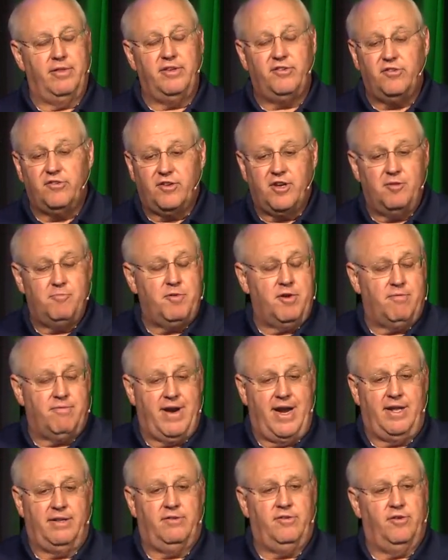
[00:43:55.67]
This is going to be
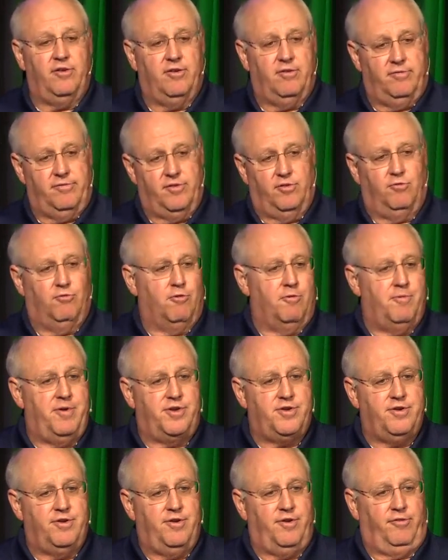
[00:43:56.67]
around till the Lord
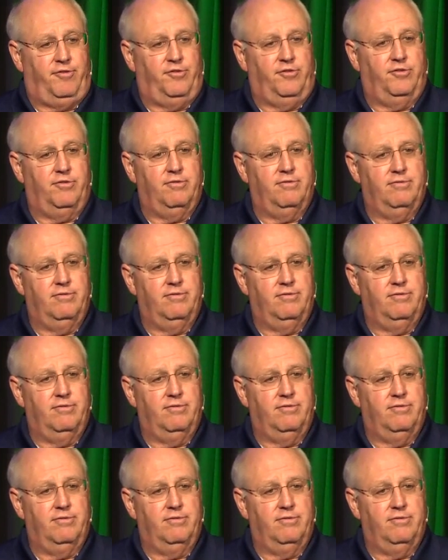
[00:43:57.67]
returns.